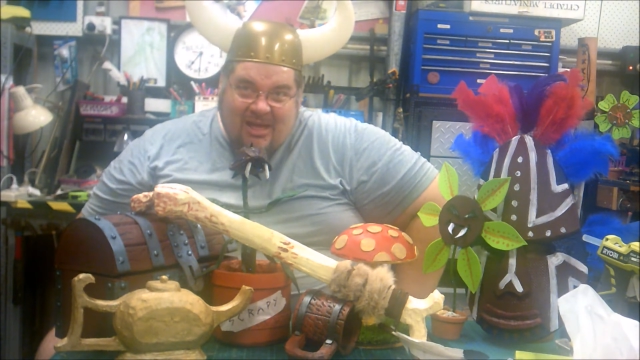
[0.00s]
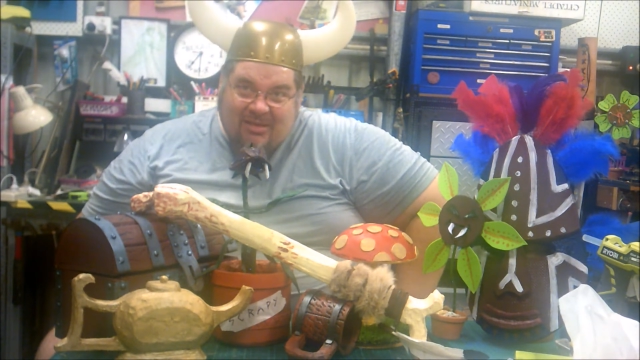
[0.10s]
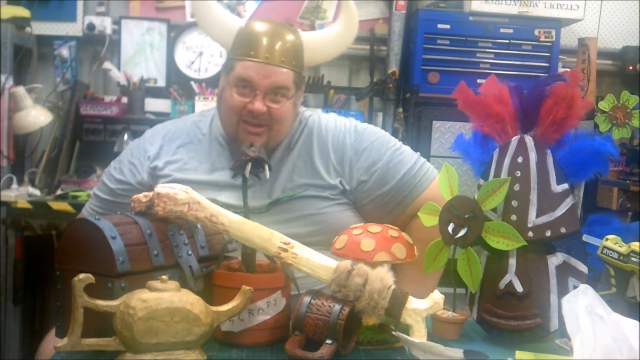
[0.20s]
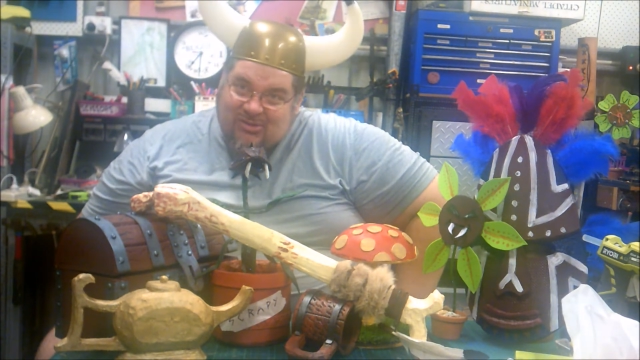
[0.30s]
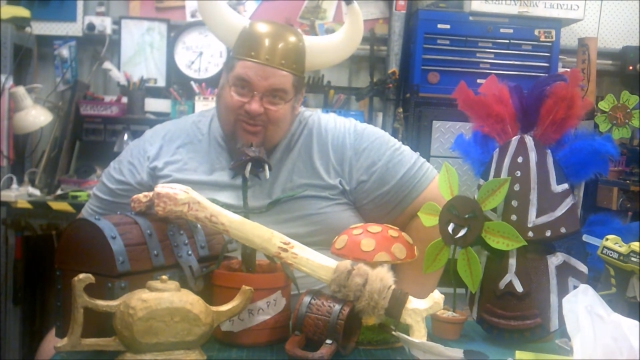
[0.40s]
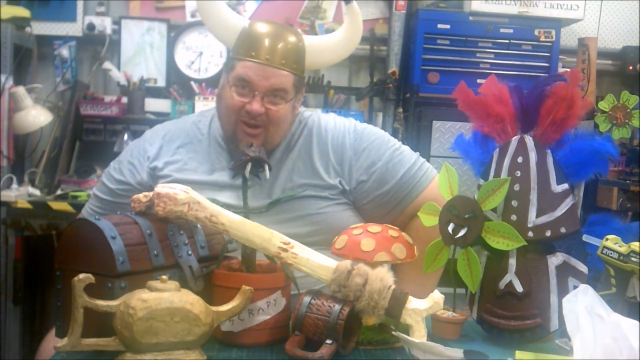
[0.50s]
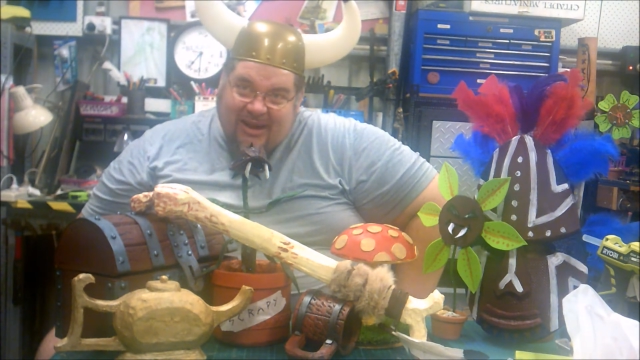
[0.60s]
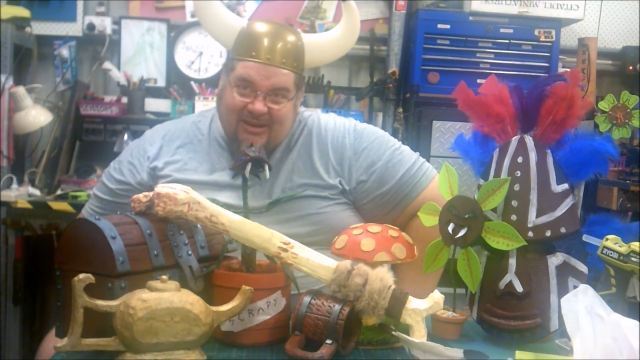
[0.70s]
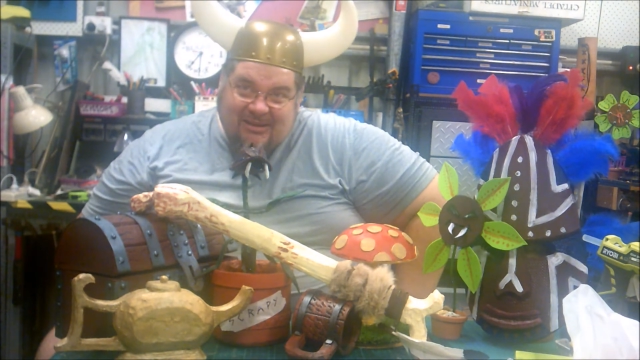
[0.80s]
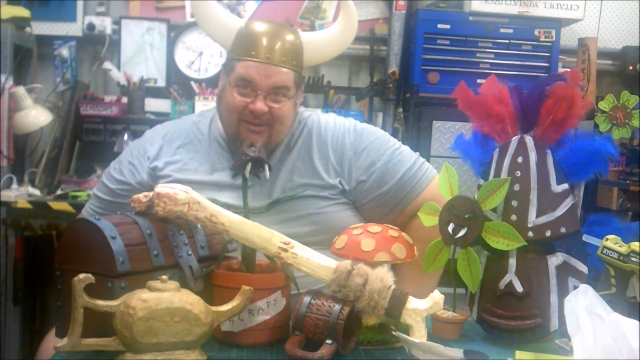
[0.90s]
That's
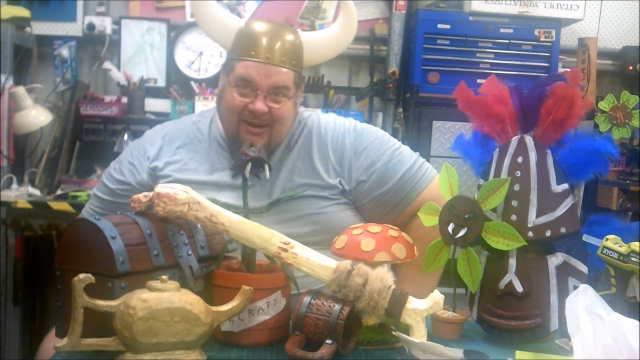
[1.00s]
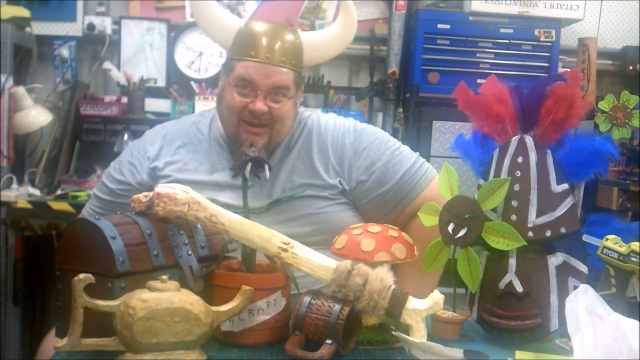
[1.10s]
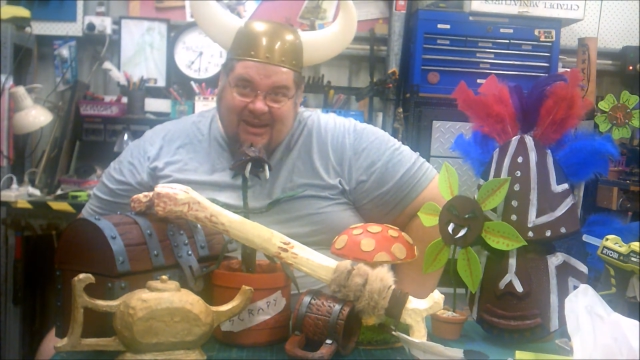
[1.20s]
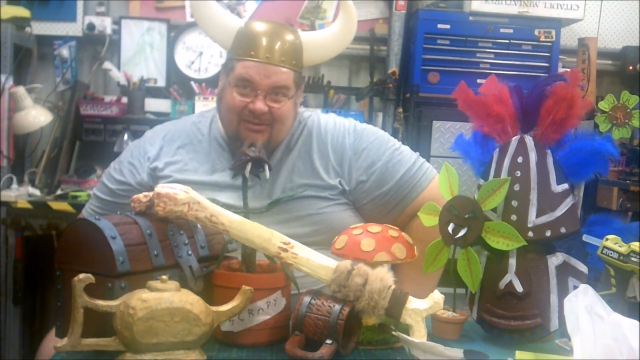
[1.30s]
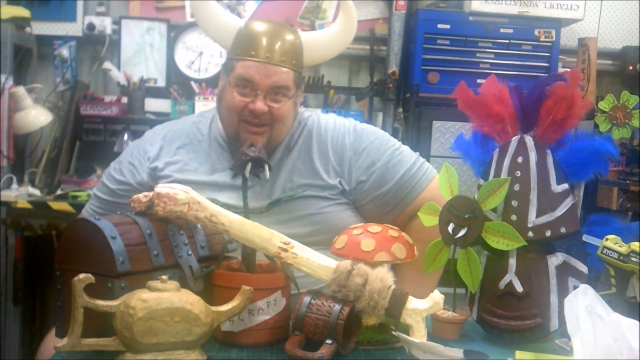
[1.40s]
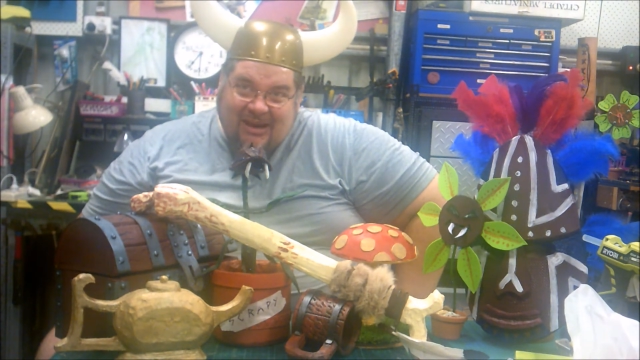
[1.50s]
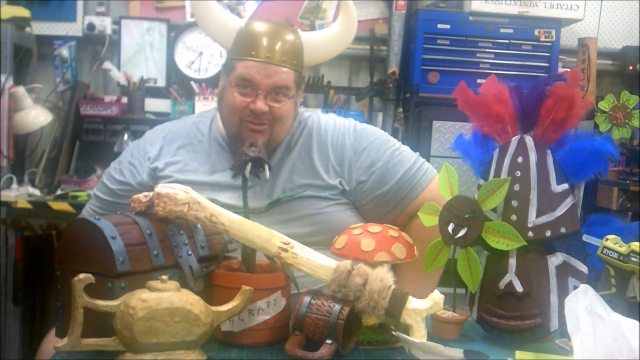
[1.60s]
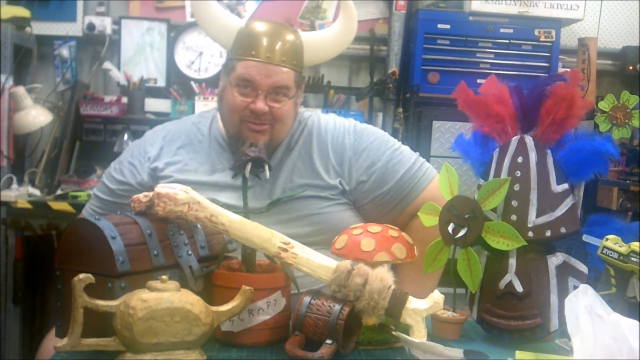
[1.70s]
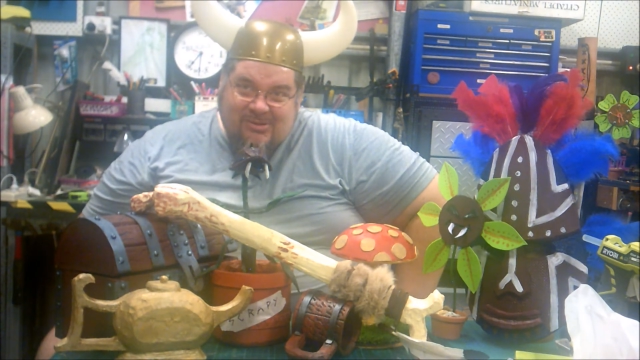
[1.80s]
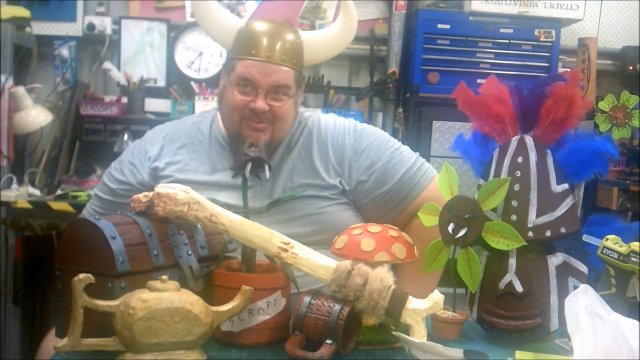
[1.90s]
right, if I can hit that
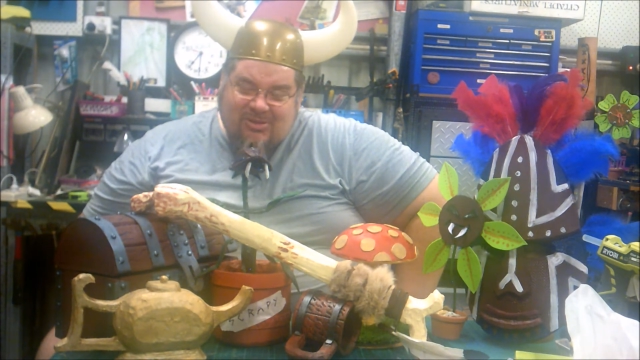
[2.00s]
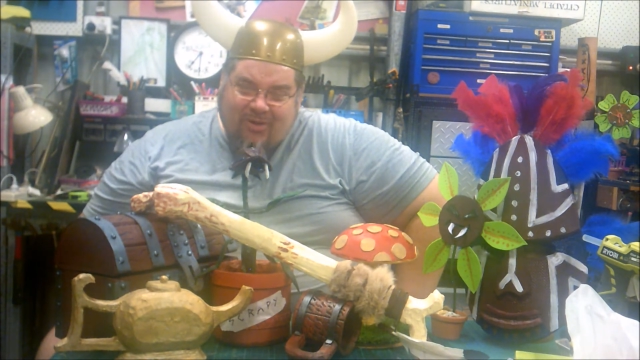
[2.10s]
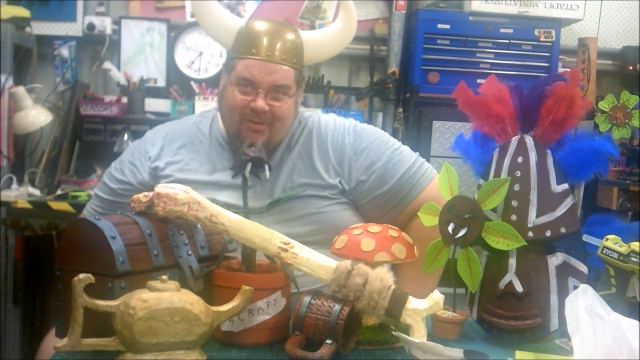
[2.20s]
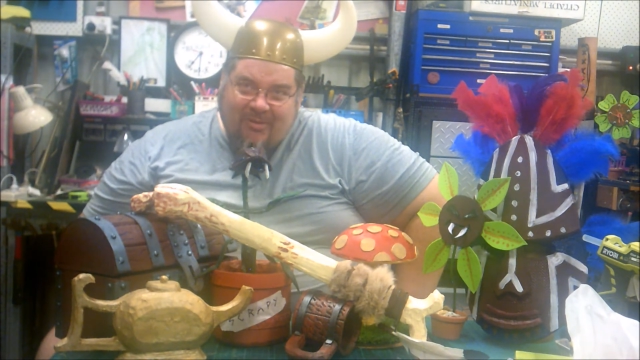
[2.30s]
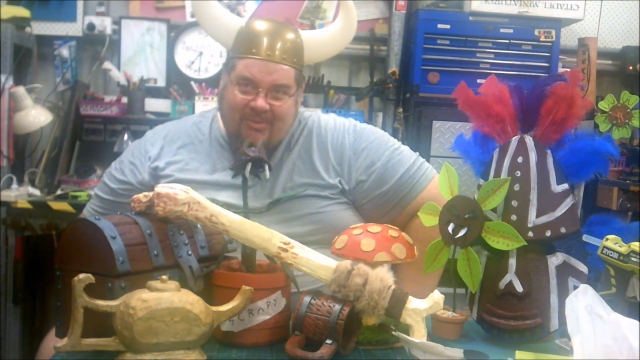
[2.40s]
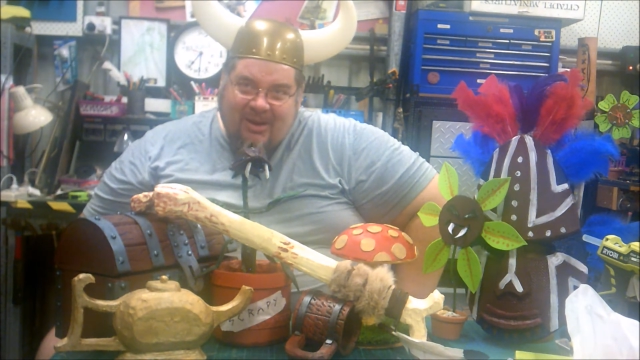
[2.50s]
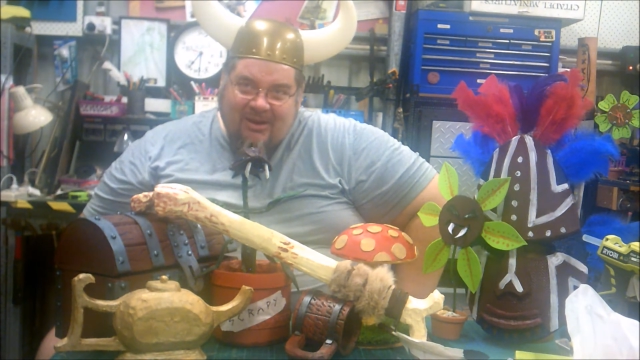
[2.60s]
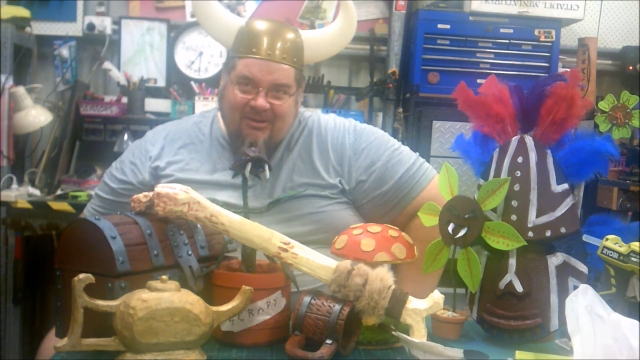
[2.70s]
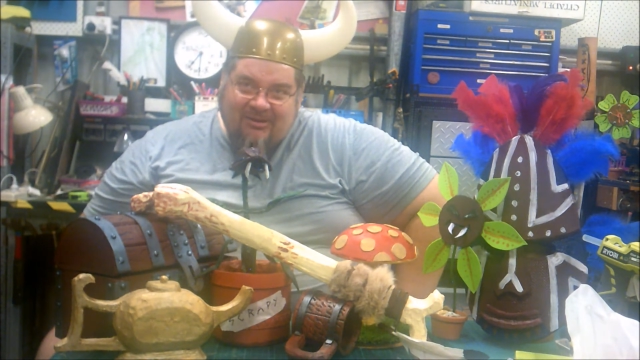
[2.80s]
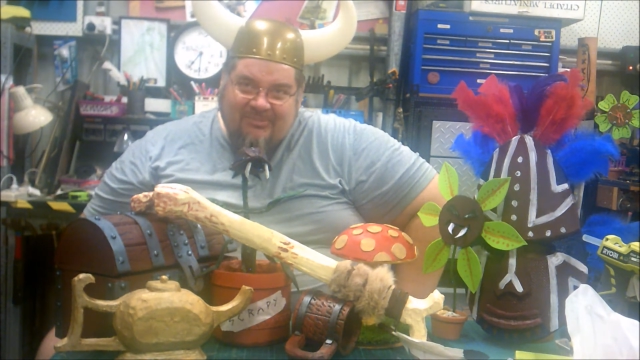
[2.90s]
100 subscriber mark,
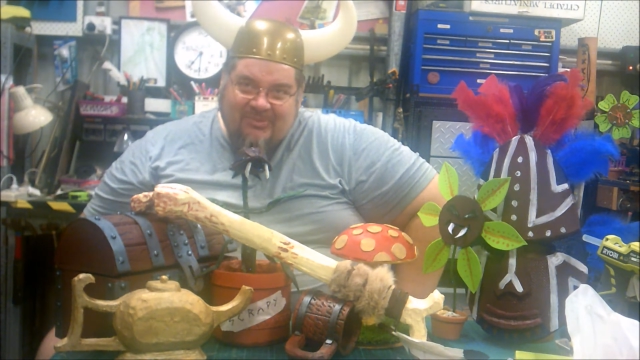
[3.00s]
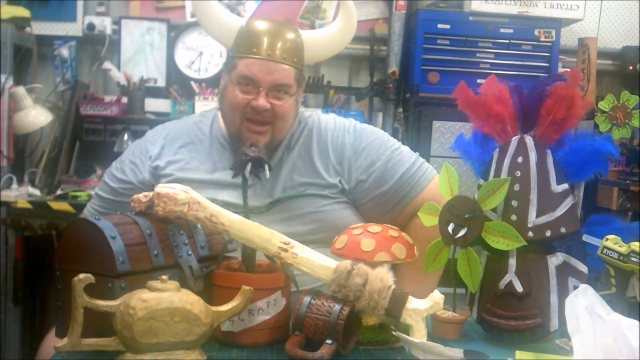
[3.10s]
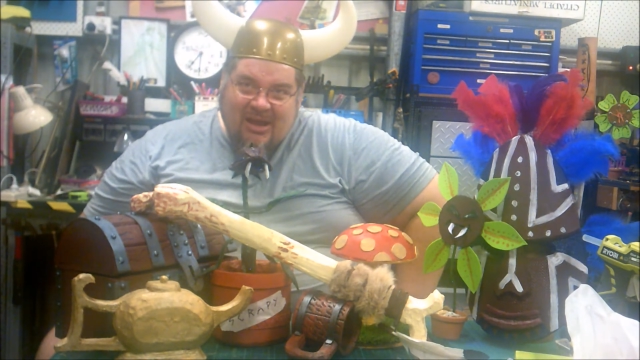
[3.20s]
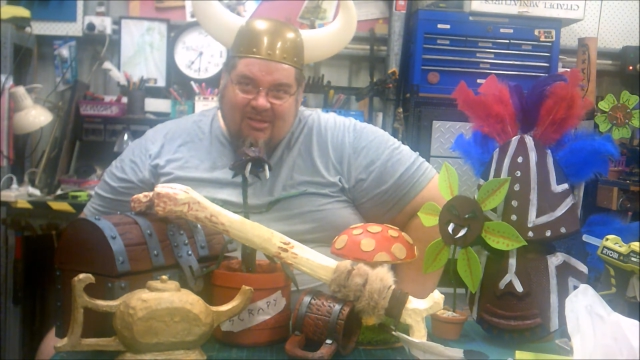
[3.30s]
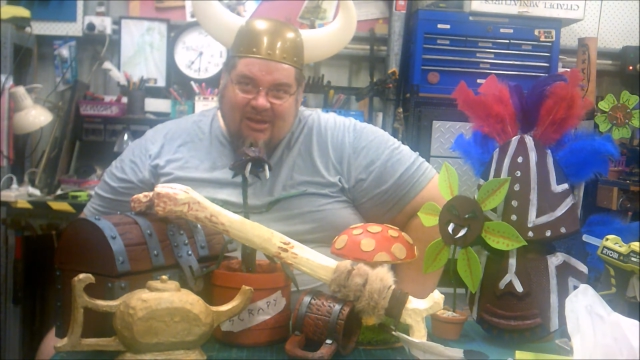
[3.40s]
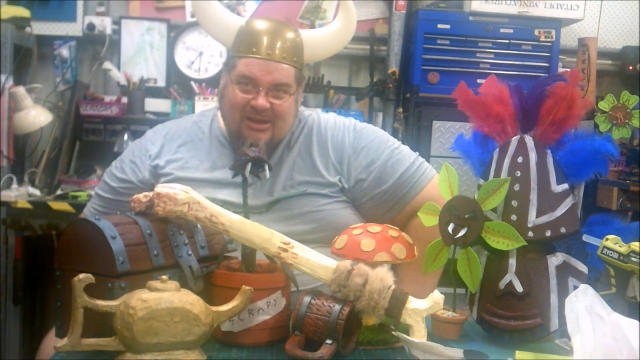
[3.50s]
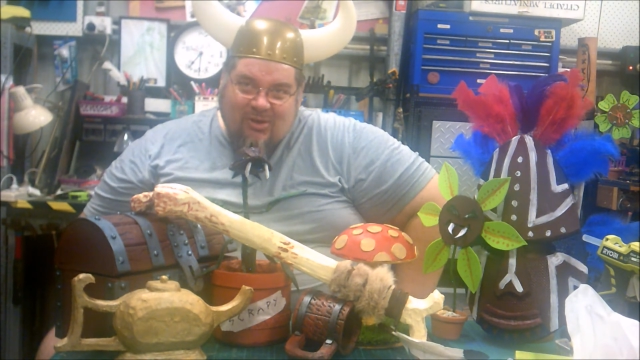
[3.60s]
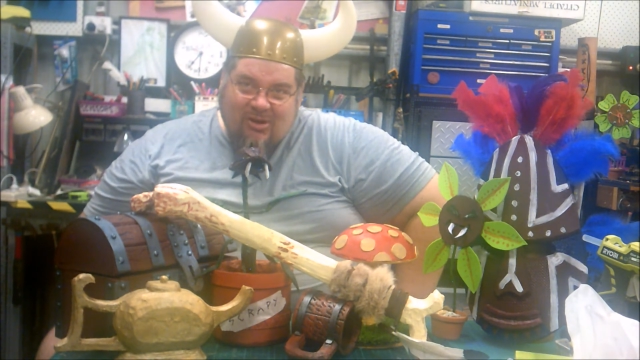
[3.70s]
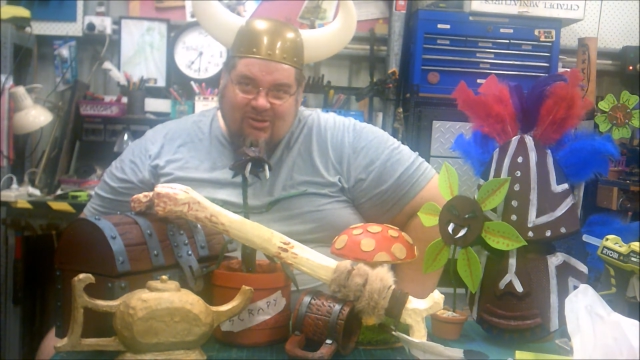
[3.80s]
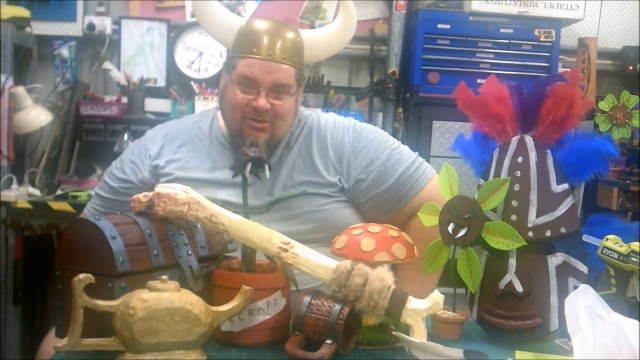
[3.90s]
that's
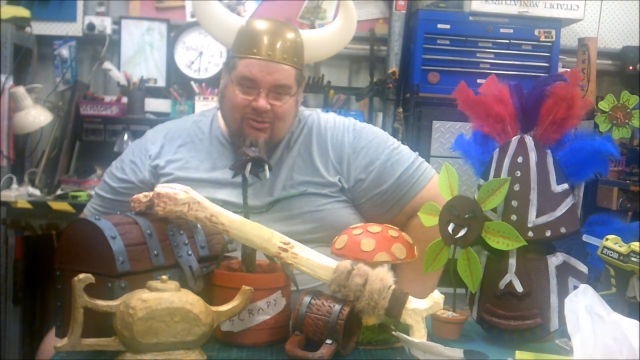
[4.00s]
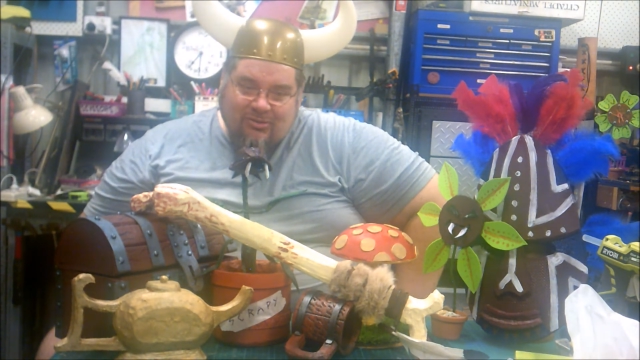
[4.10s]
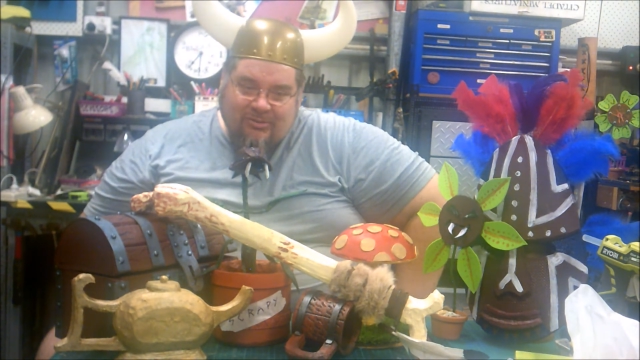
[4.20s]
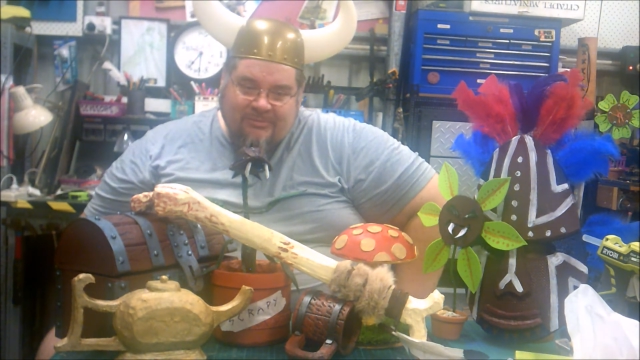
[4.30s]
what I'll do.